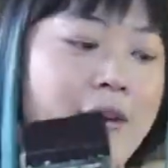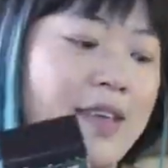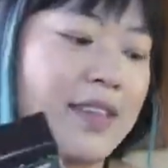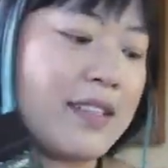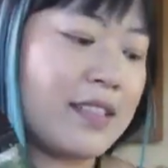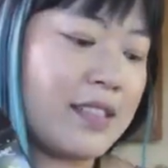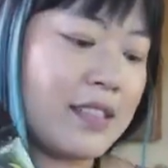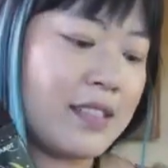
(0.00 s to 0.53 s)

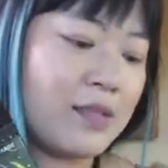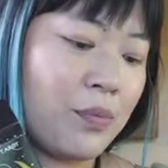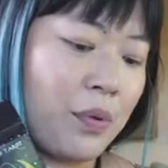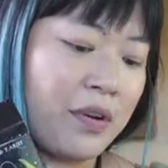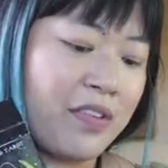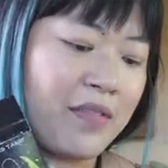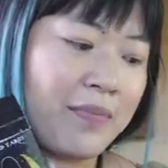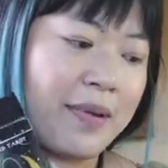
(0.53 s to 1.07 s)
and this is
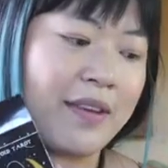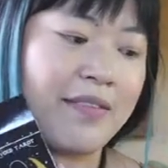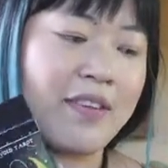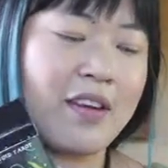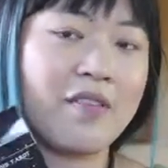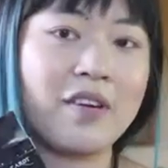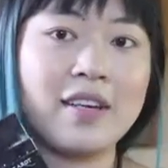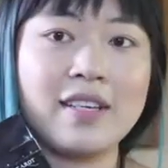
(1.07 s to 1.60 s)
one of my
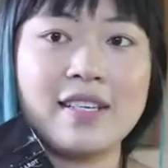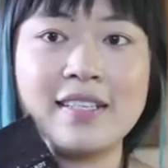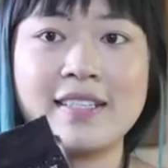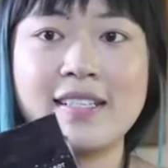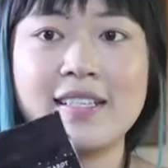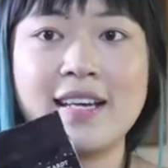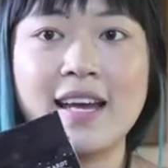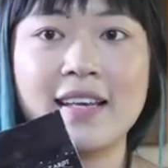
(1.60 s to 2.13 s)
favorite
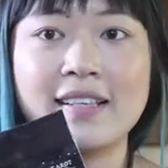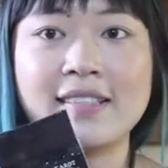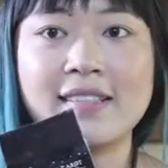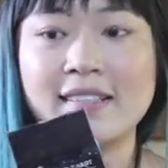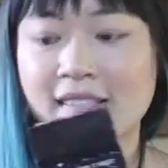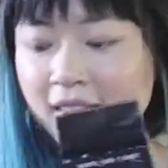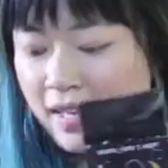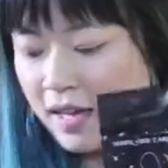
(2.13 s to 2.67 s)
indie decks.